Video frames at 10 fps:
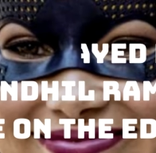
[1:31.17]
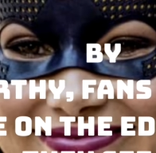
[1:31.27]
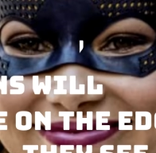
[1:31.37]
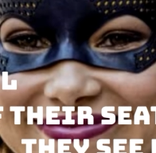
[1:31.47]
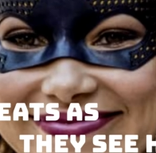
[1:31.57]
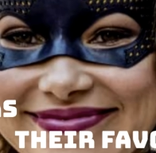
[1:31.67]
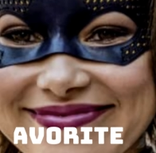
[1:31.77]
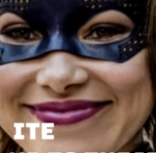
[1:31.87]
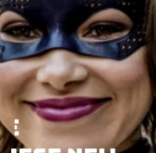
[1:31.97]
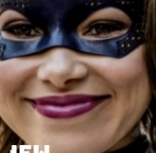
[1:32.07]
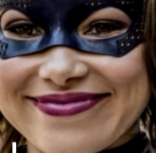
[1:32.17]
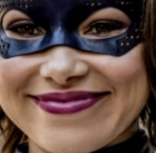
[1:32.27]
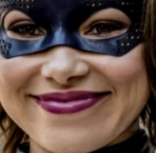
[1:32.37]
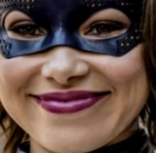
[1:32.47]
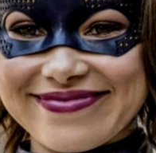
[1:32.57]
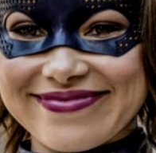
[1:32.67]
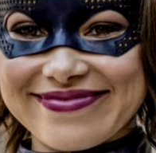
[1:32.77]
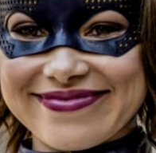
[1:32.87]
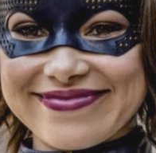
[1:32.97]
No one is speaking in this clip.